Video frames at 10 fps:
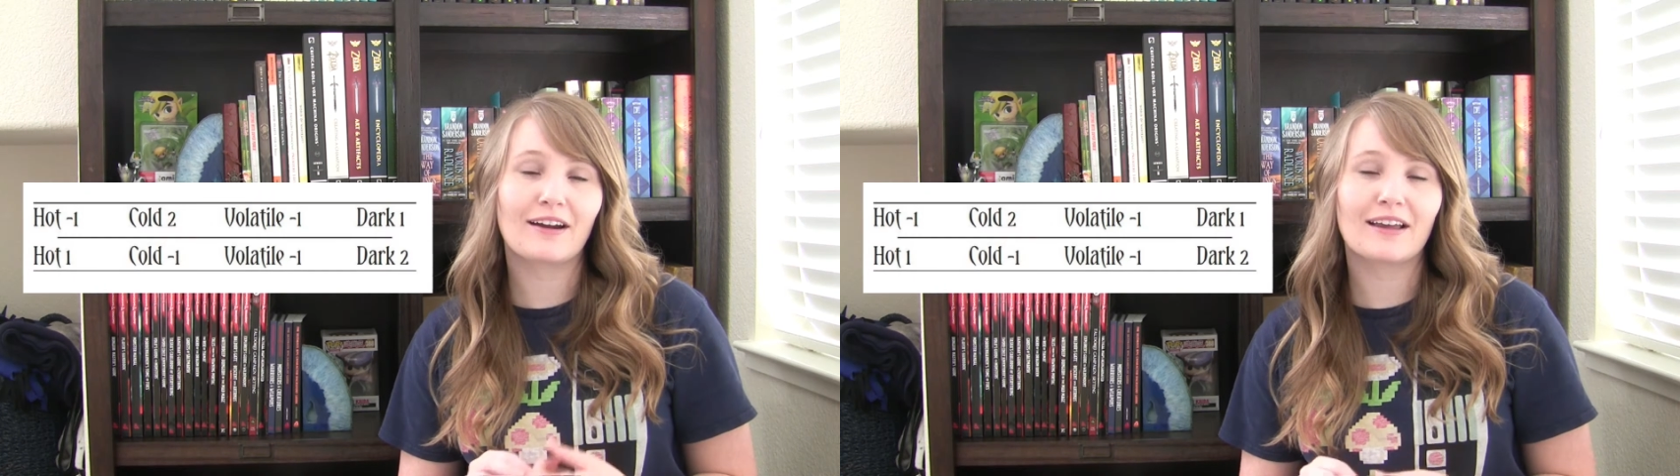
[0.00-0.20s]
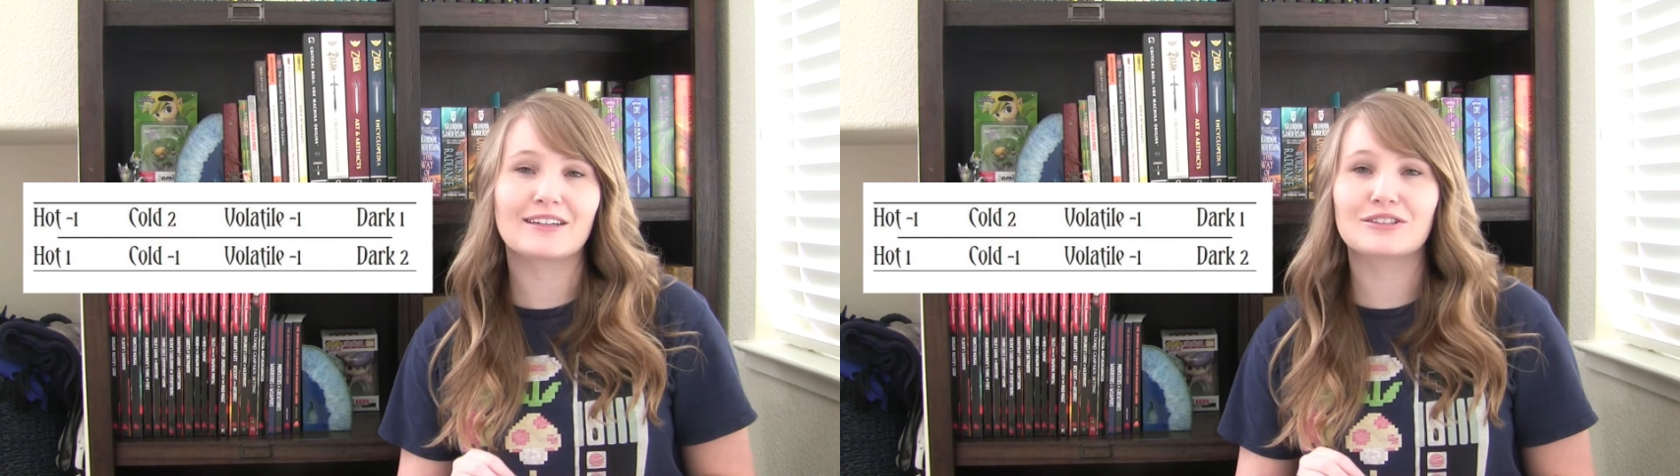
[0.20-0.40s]

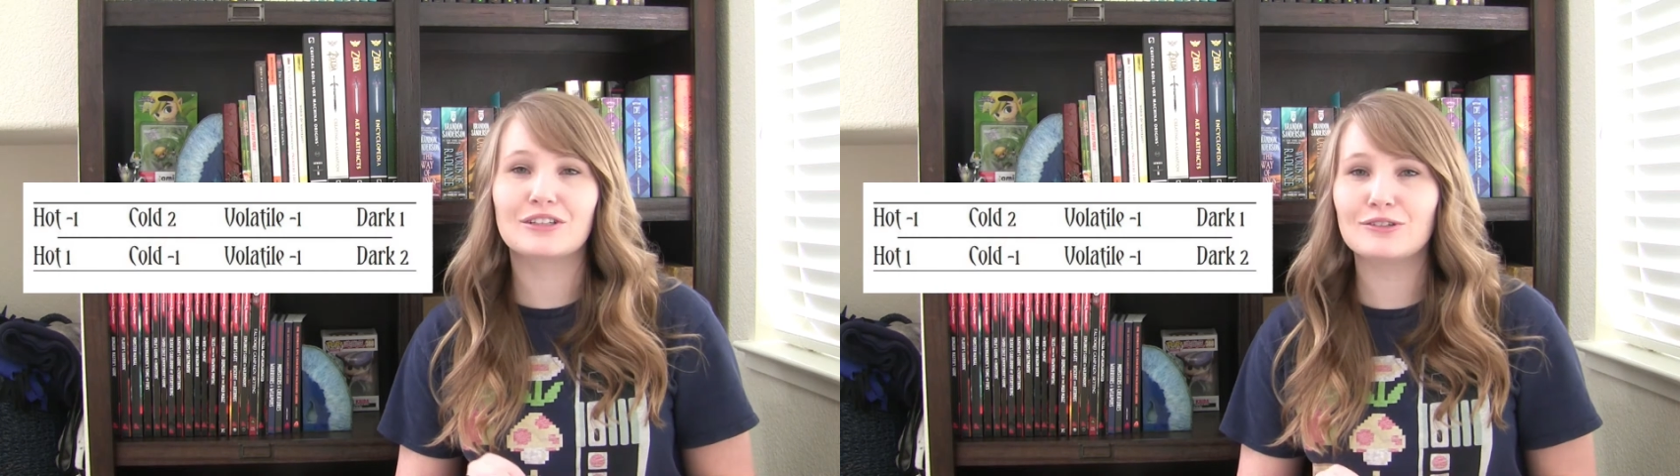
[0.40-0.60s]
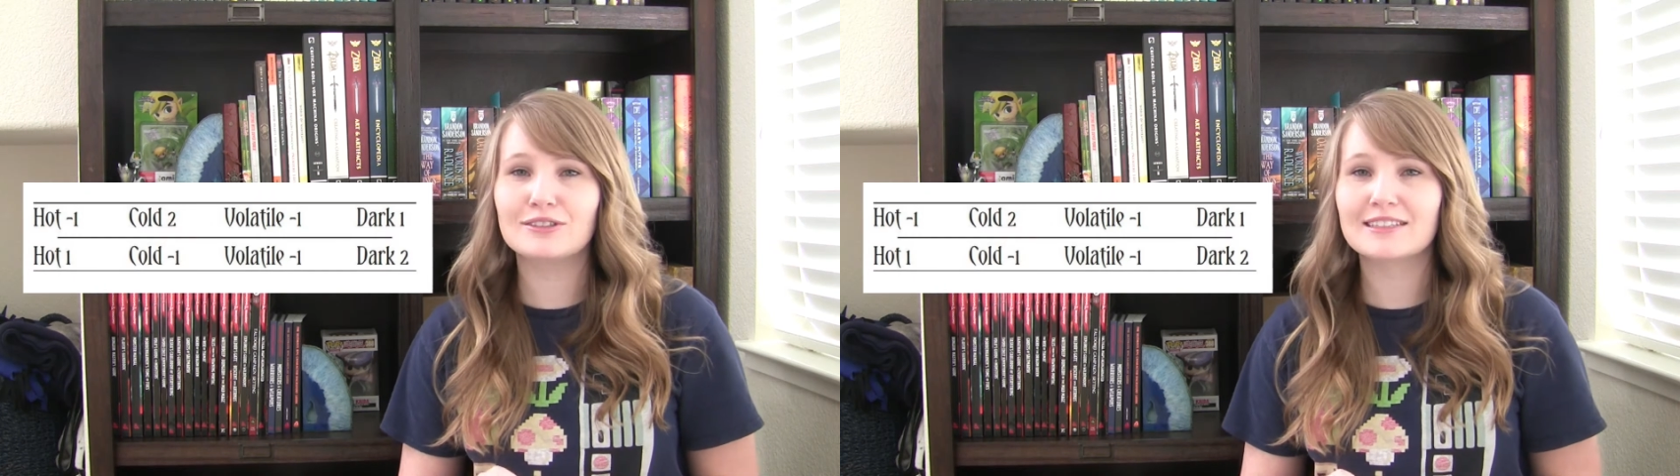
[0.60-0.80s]
and then
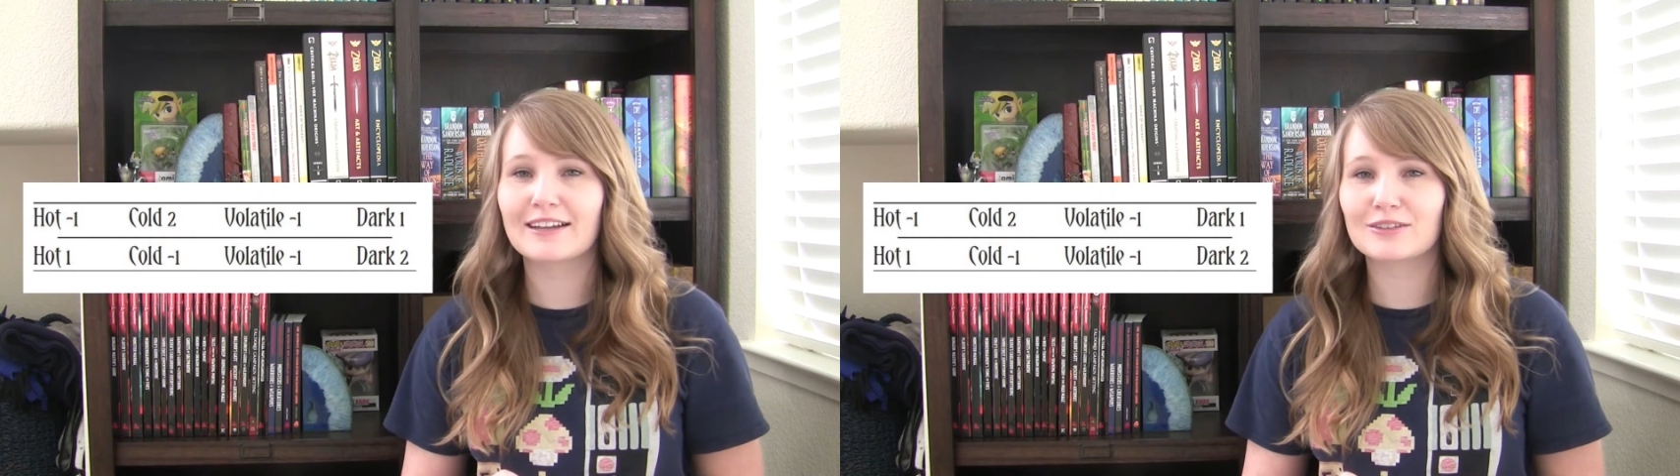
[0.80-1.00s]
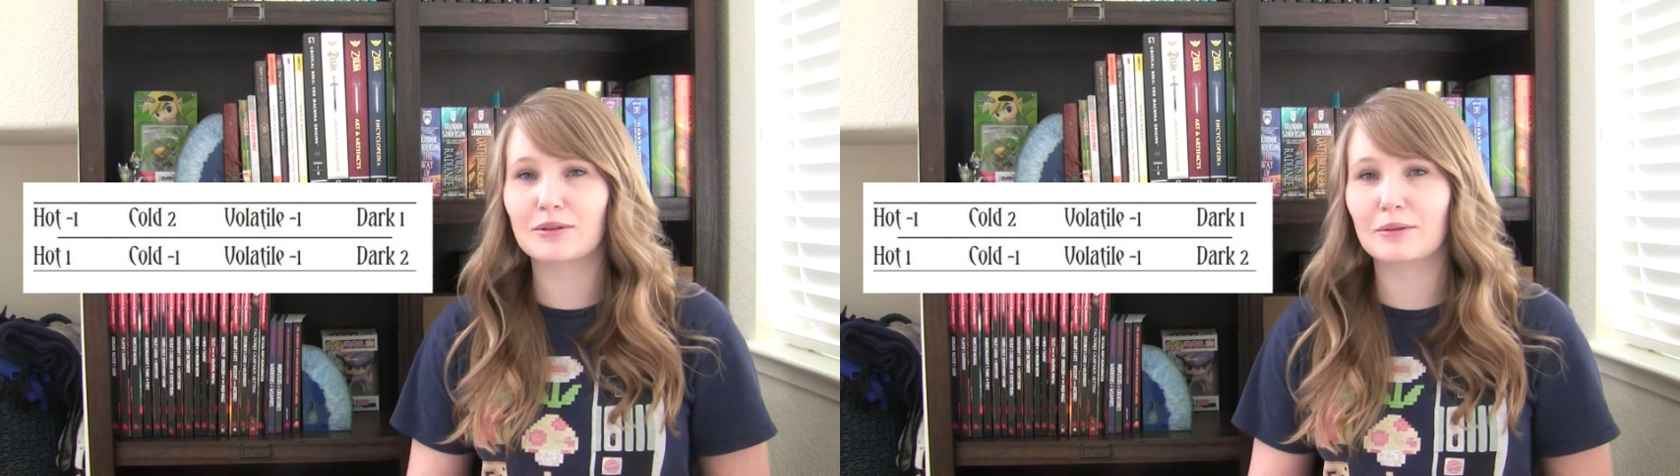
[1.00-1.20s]
2
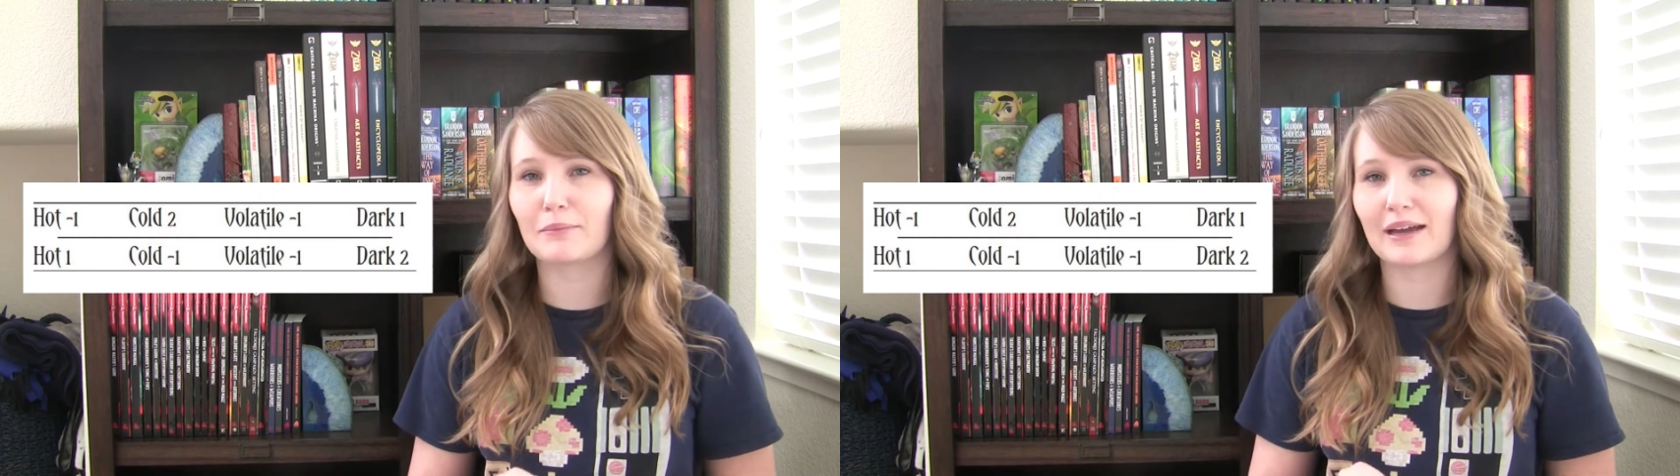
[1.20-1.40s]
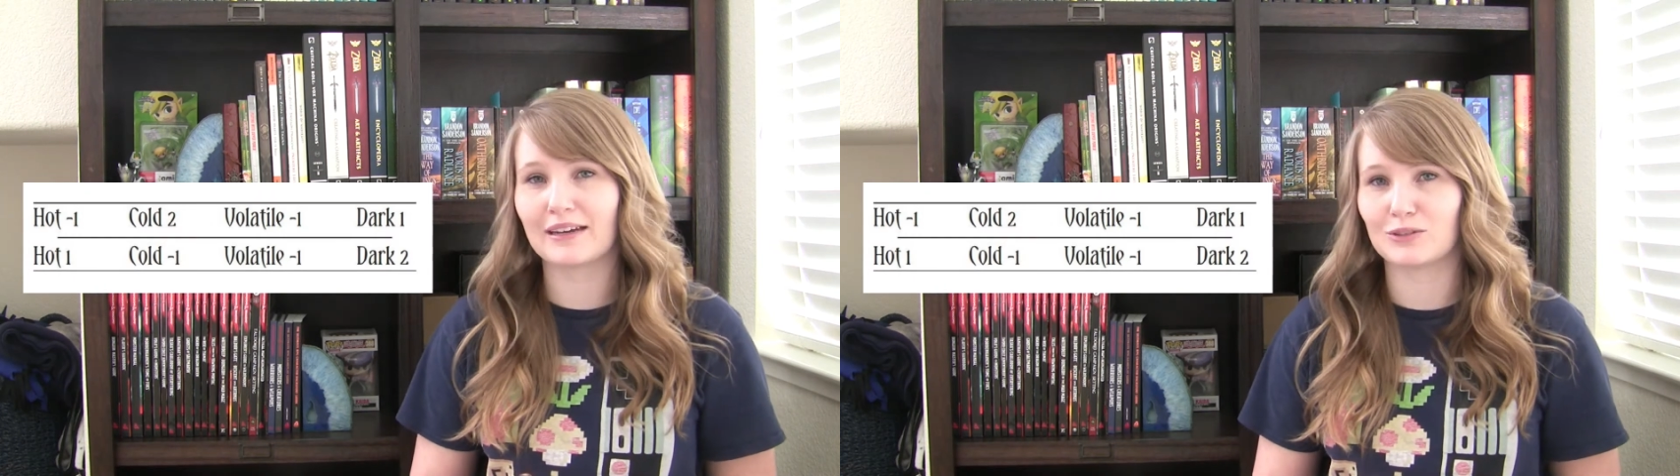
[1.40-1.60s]
stats with a
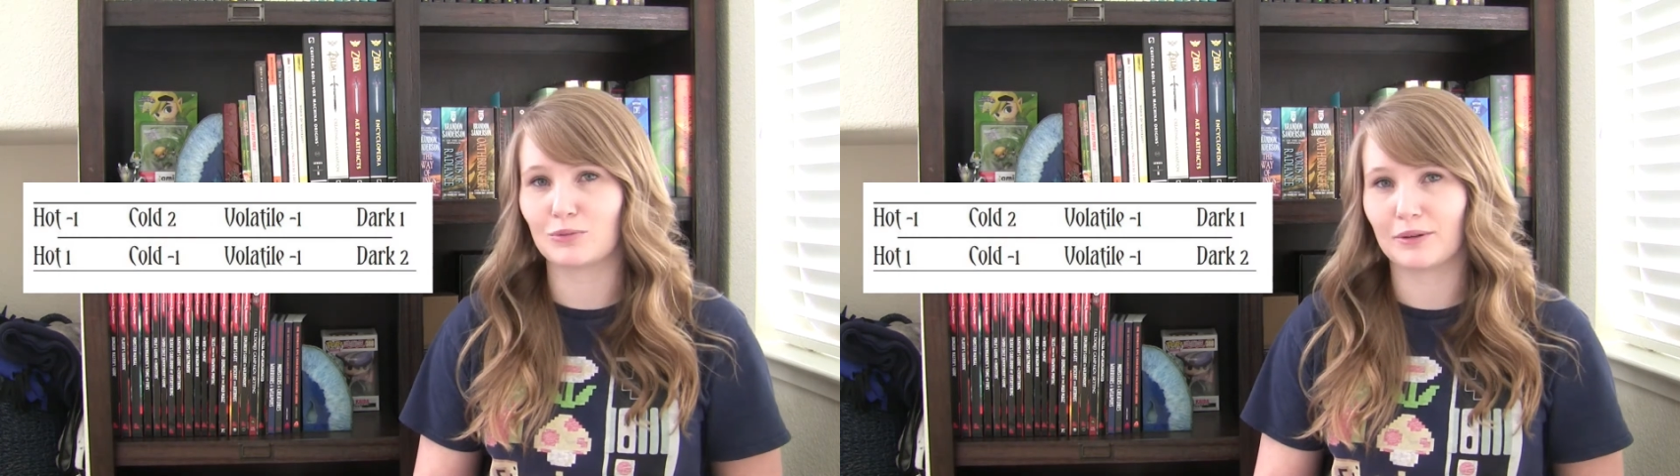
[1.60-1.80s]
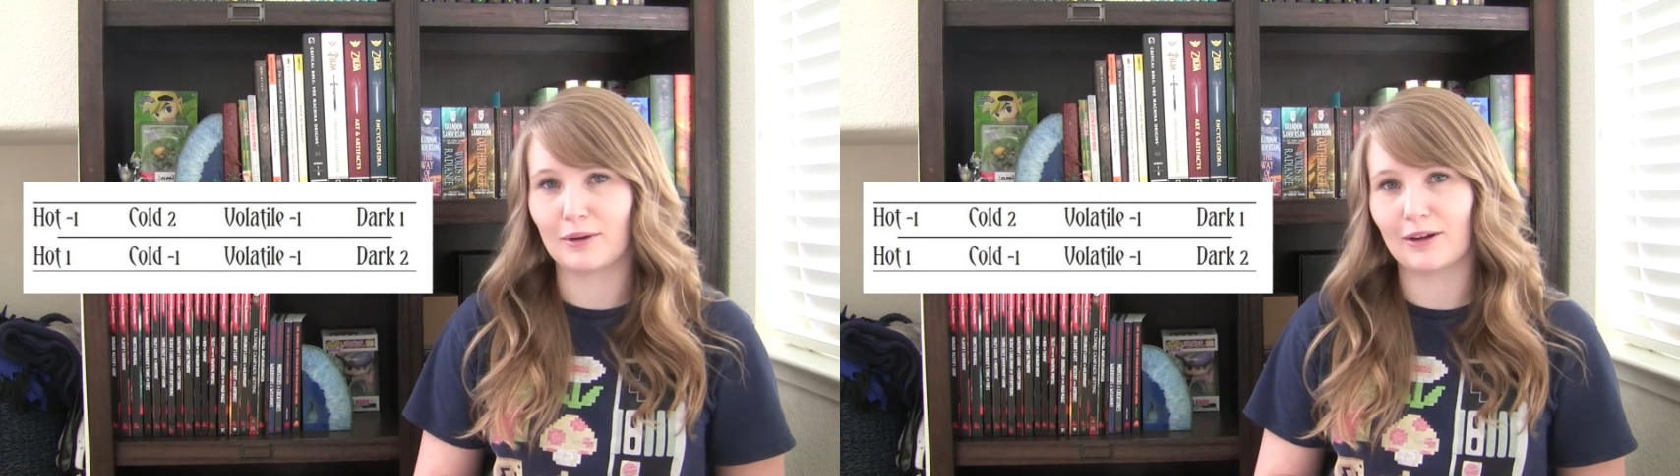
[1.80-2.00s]

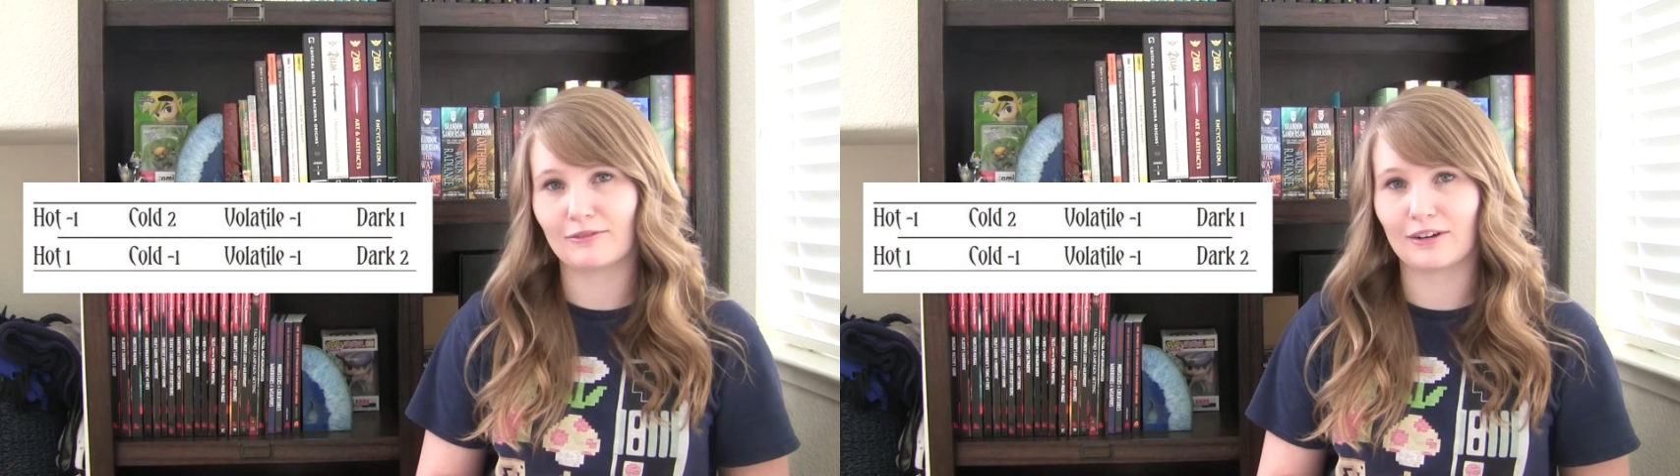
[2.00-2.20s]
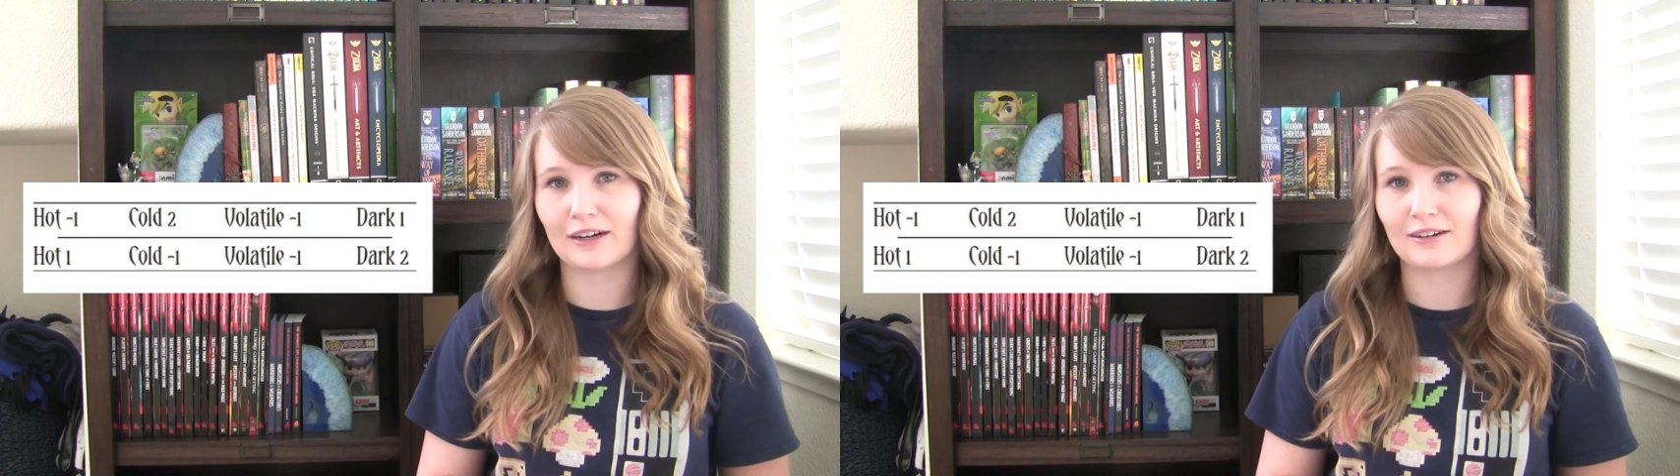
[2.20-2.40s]
-1
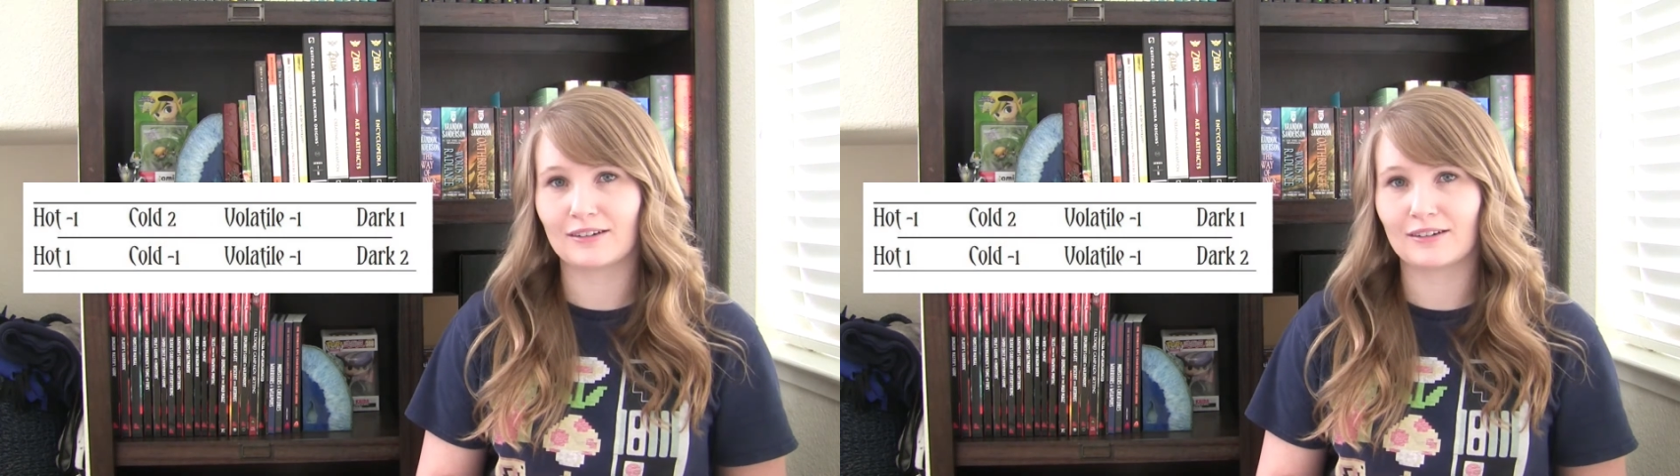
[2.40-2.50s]
modifier.